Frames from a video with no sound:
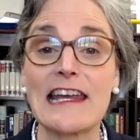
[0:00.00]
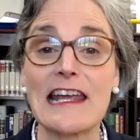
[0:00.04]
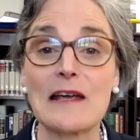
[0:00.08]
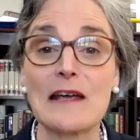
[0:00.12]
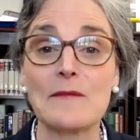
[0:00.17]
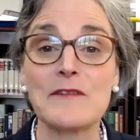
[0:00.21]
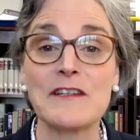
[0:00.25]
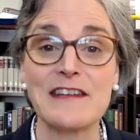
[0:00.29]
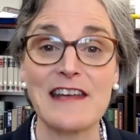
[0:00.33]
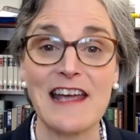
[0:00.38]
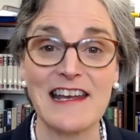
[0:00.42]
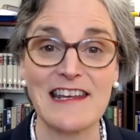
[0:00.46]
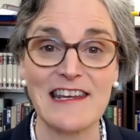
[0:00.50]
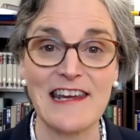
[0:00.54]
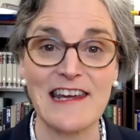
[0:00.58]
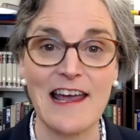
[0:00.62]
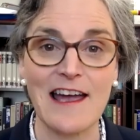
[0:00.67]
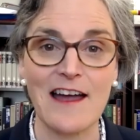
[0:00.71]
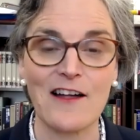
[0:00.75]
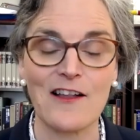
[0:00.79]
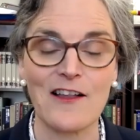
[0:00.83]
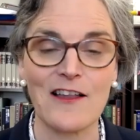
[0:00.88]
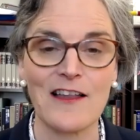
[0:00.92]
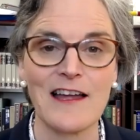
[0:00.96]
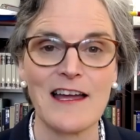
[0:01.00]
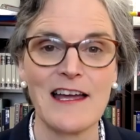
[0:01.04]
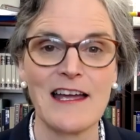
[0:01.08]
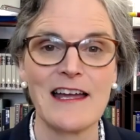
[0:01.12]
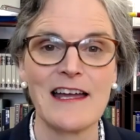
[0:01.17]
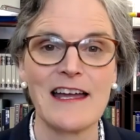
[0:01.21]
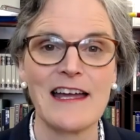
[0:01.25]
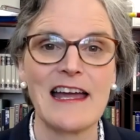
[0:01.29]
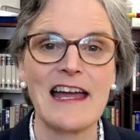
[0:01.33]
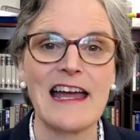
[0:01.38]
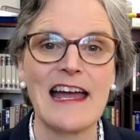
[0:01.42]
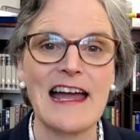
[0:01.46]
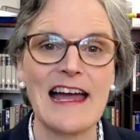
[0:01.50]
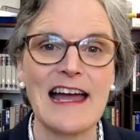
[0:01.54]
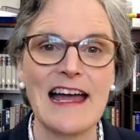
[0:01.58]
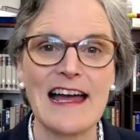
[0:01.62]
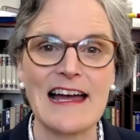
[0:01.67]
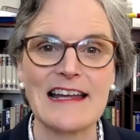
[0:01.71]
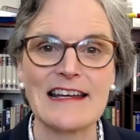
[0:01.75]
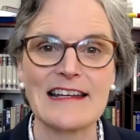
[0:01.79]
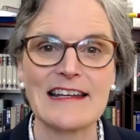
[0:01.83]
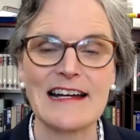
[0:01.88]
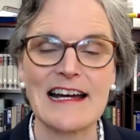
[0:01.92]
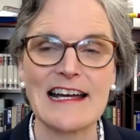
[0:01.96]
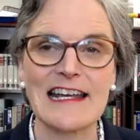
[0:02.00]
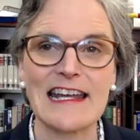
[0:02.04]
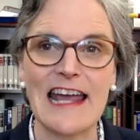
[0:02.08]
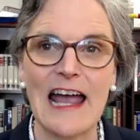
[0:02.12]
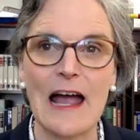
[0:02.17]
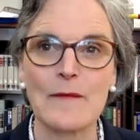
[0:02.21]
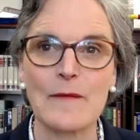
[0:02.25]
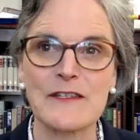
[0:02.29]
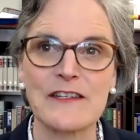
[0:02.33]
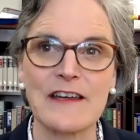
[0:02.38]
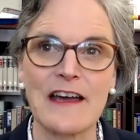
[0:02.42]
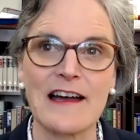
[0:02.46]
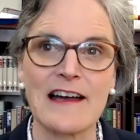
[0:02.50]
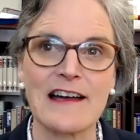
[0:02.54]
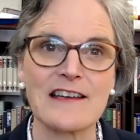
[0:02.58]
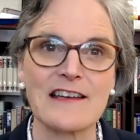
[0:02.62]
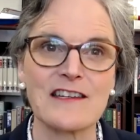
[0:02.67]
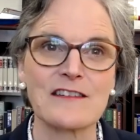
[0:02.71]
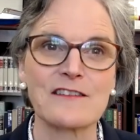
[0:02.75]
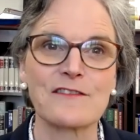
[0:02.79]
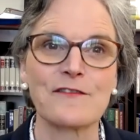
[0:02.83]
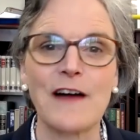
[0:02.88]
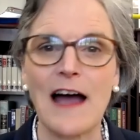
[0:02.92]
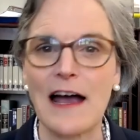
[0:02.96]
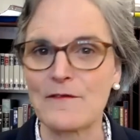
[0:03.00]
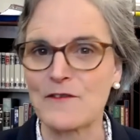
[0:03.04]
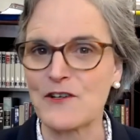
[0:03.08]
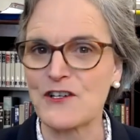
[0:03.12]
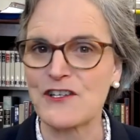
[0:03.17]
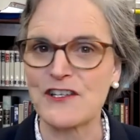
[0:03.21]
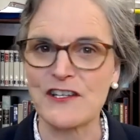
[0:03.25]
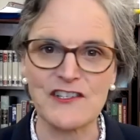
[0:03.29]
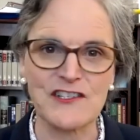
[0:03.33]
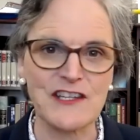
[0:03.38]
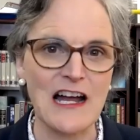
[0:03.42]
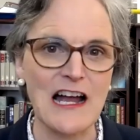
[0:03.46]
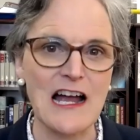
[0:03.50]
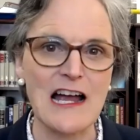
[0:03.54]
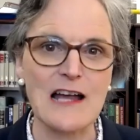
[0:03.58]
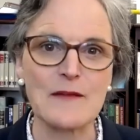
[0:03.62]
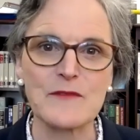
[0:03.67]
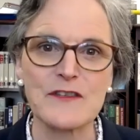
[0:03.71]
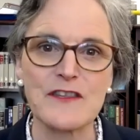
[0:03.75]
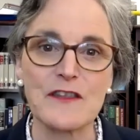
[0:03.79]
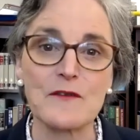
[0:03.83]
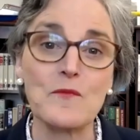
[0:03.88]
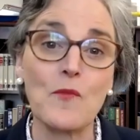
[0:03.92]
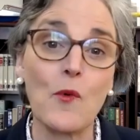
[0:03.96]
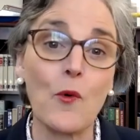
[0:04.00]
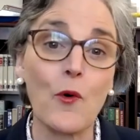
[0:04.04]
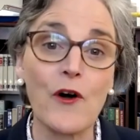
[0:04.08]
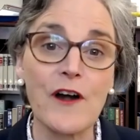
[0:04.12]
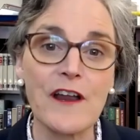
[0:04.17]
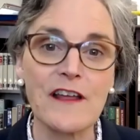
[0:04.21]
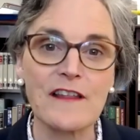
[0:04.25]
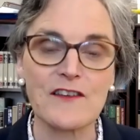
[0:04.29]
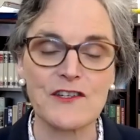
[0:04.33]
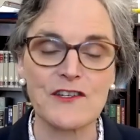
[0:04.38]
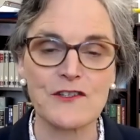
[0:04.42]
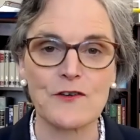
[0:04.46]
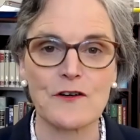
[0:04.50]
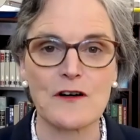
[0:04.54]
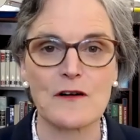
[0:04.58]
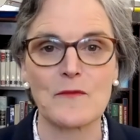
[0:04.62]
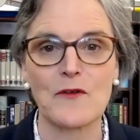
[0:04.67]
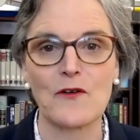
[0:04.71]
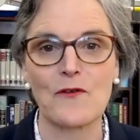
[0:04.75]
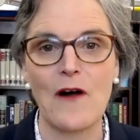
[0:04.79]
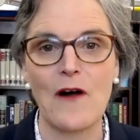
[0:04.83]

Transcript: named Danielle, and I capsized five or six times the morning the storm